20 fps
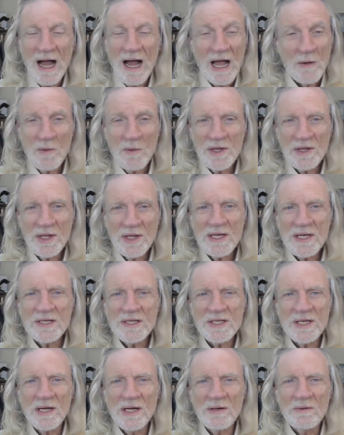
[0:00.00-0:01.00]
I would
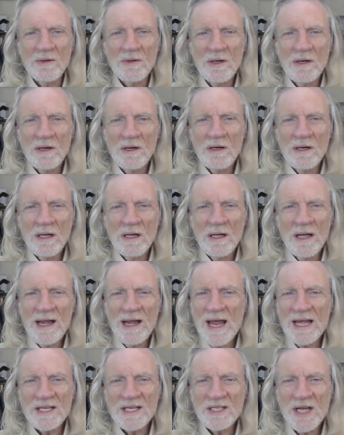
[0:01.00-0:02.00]
think so.
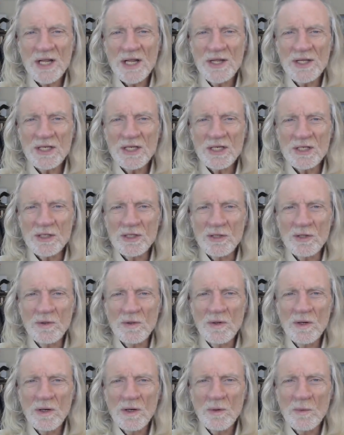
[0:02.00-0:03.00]
And it has nothing to
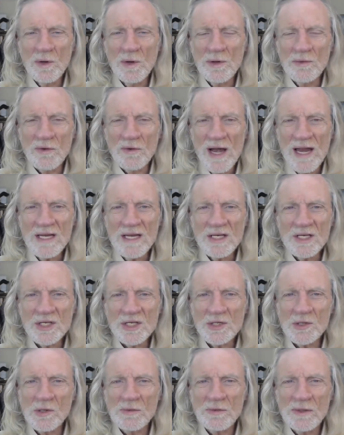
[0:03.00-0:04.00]
do with
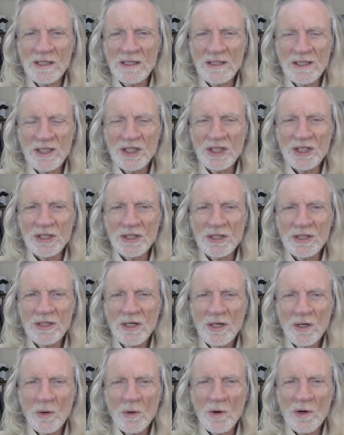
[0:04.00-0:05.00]
race or religion
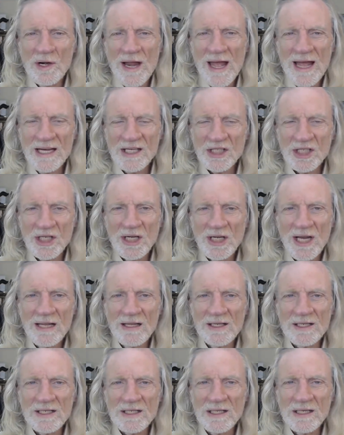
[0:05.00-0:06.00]
or
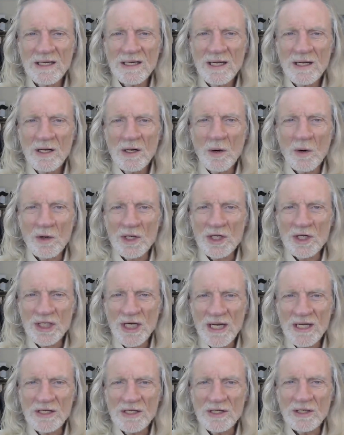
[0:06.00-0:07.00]
nationality or
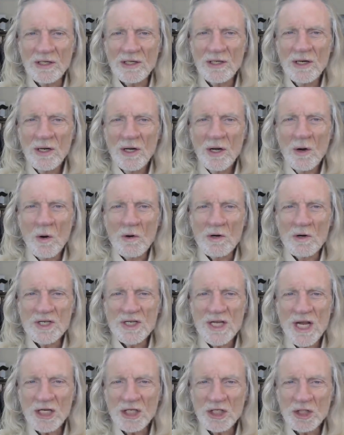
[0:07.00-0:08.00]
gender or
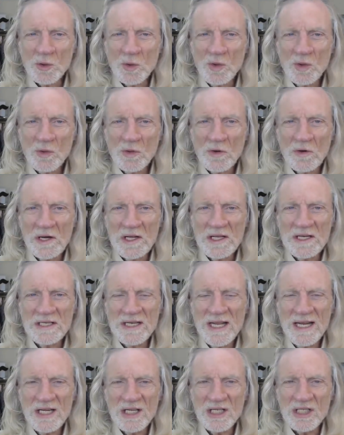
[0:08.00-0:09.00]
sexual
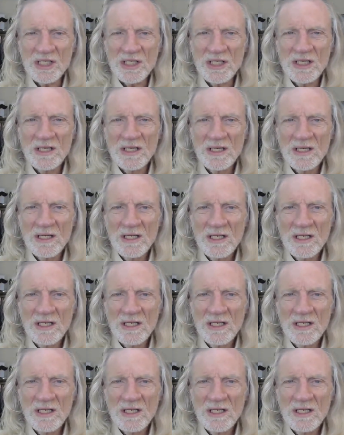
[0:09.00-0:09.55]
orientation.